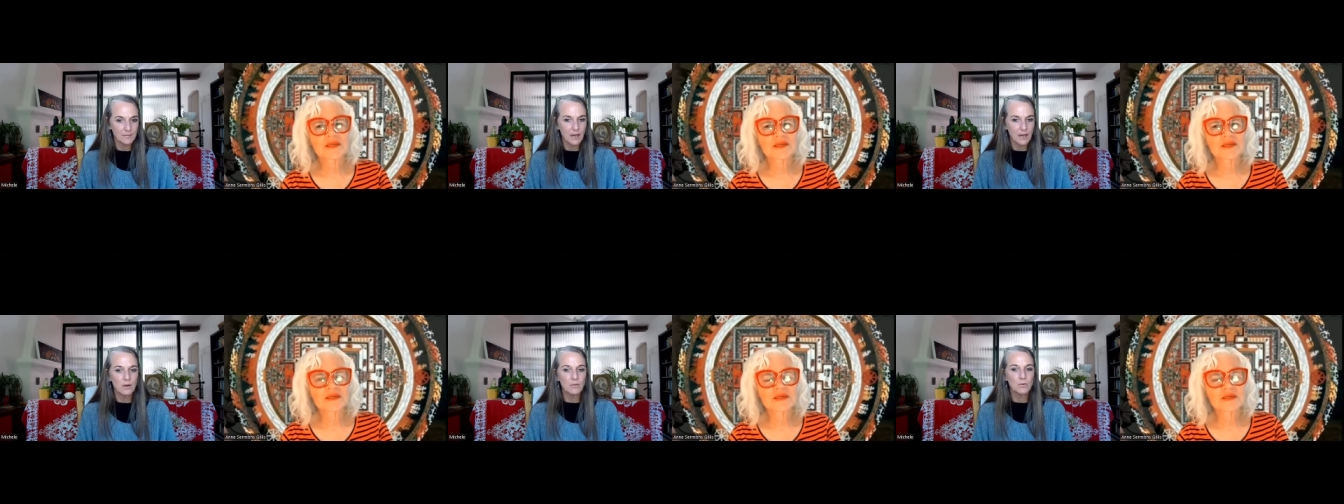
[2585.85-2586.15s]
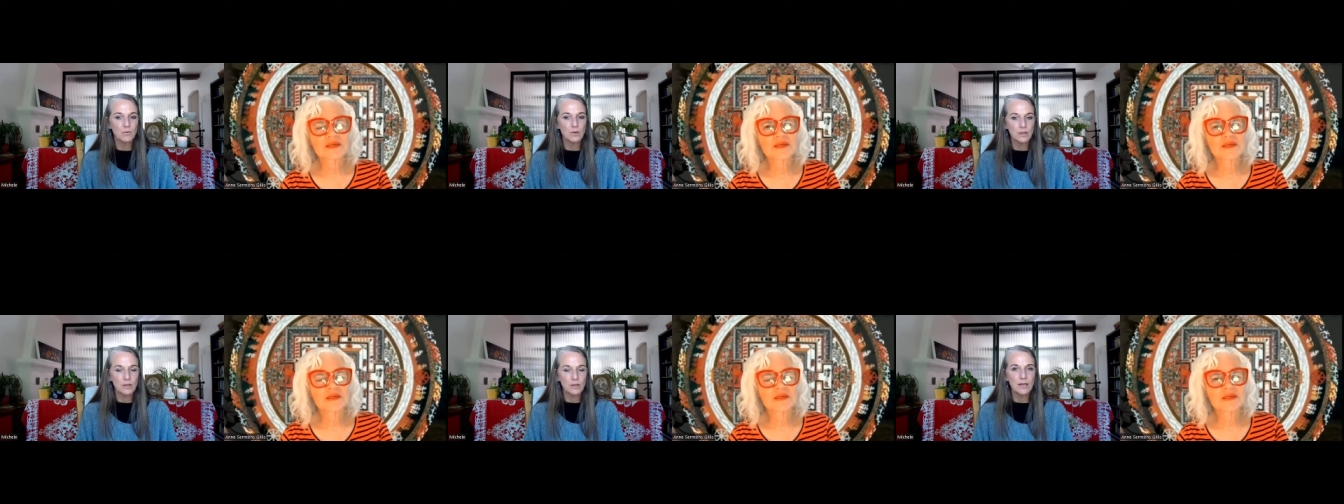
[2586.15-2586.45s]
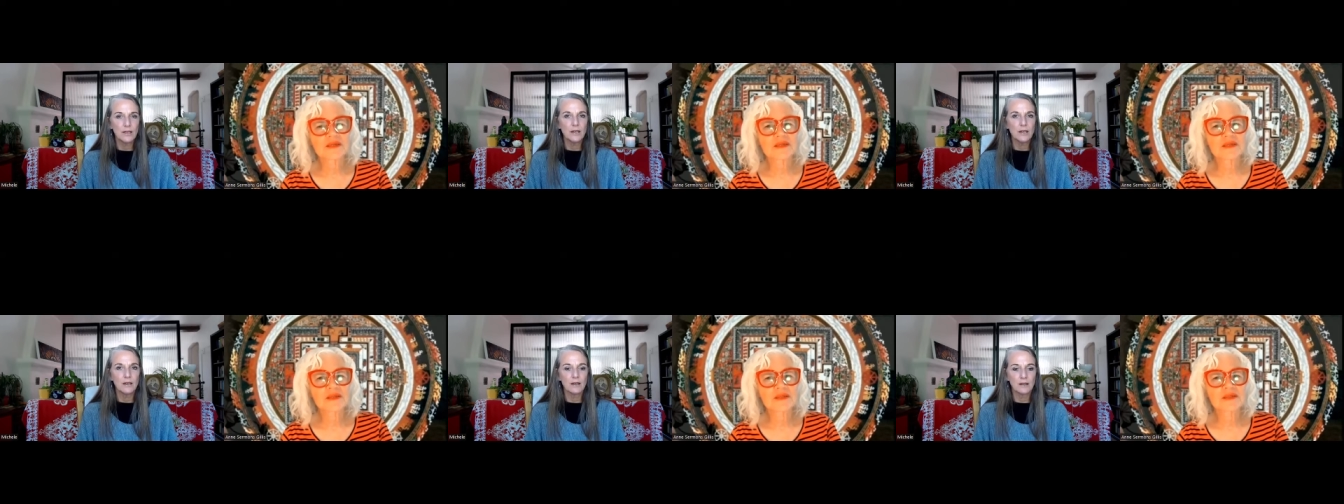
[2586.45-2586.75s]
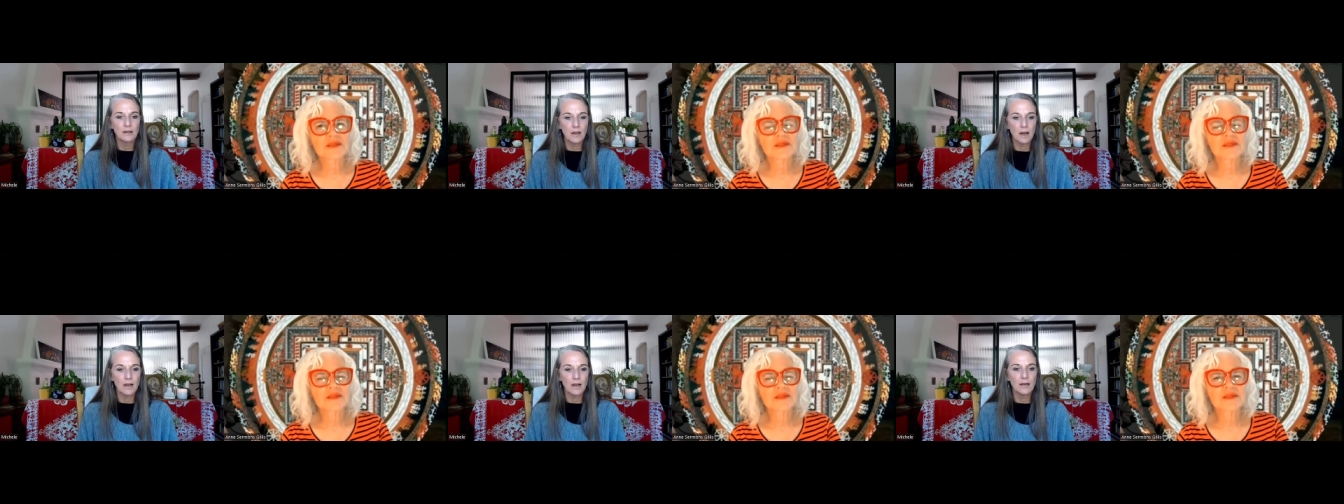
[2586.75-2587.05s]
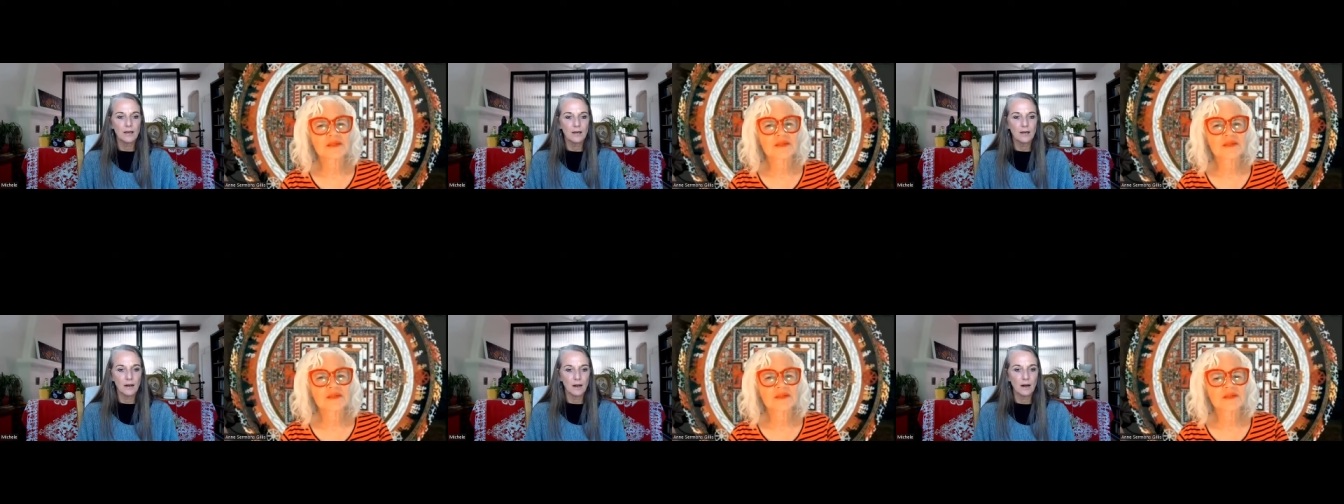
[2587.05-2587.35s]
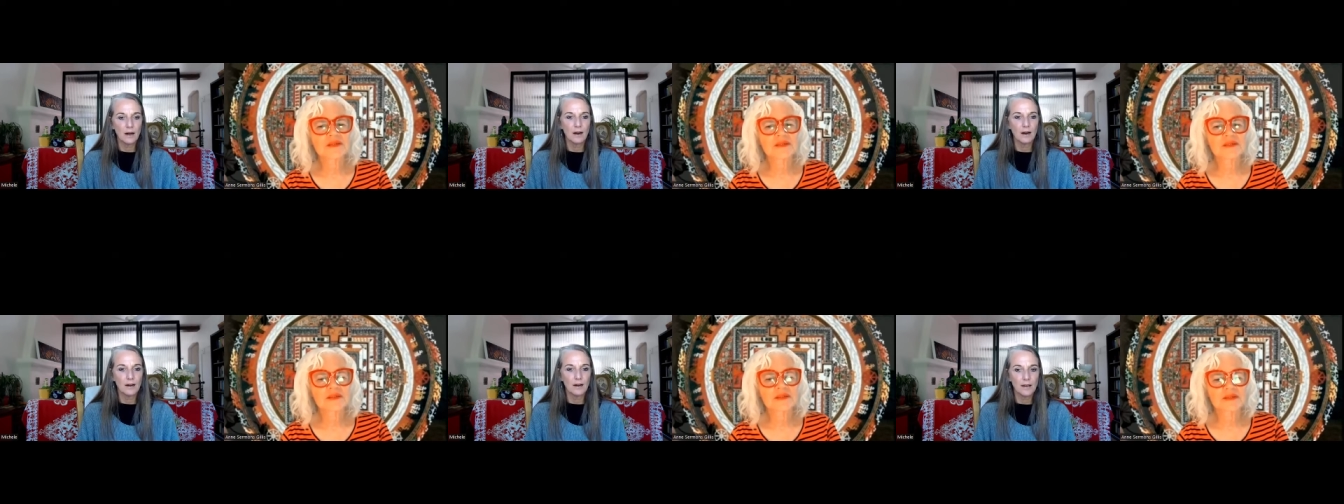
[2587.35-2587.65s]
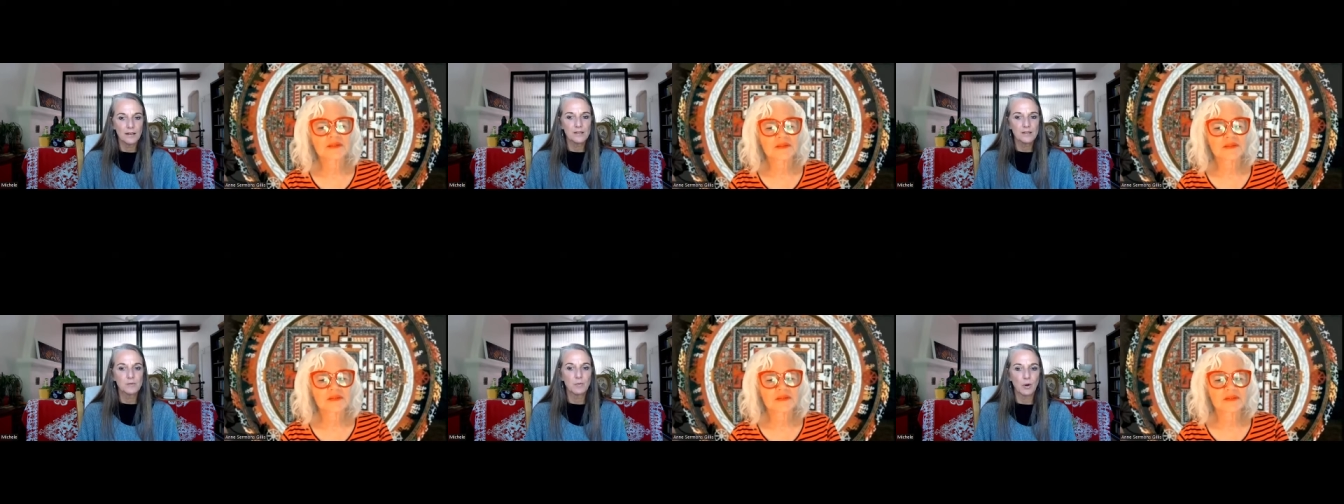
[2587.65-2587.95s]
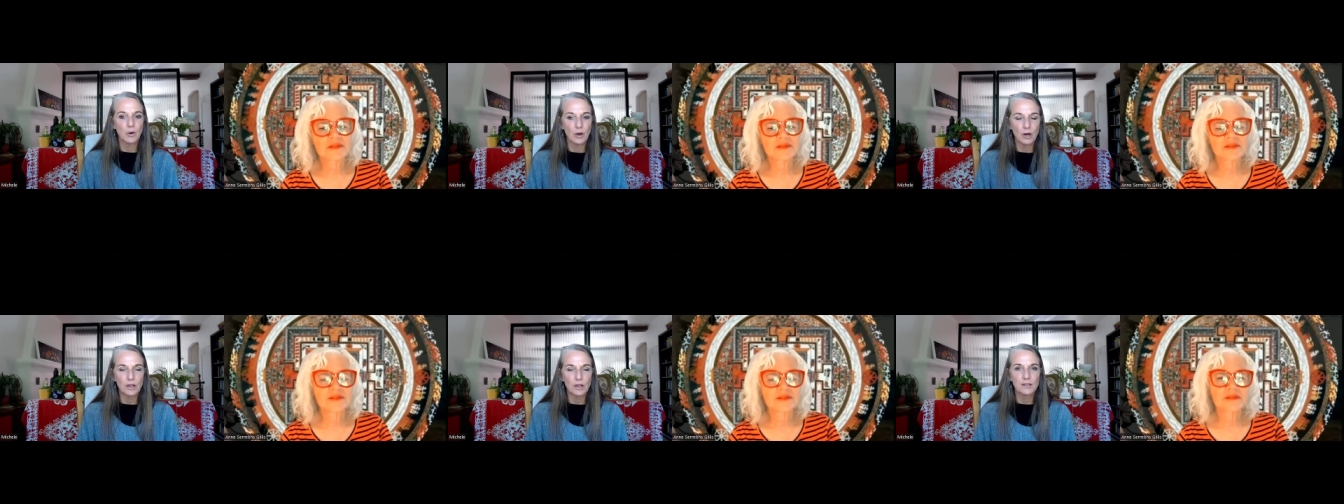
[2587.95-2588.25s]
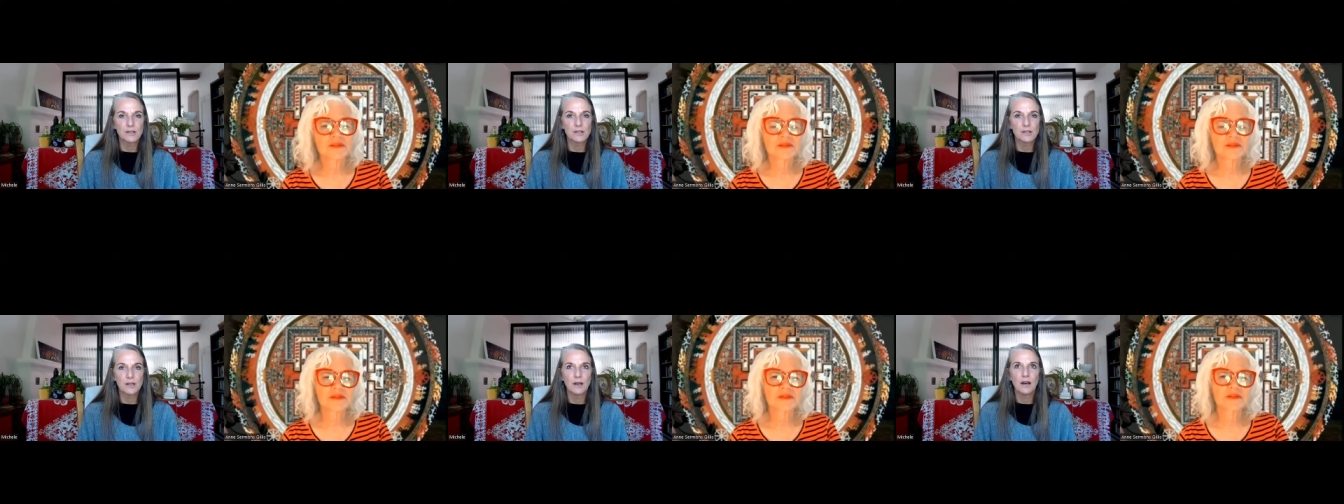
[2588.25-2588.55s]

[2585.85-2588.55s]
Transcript: I really like his books.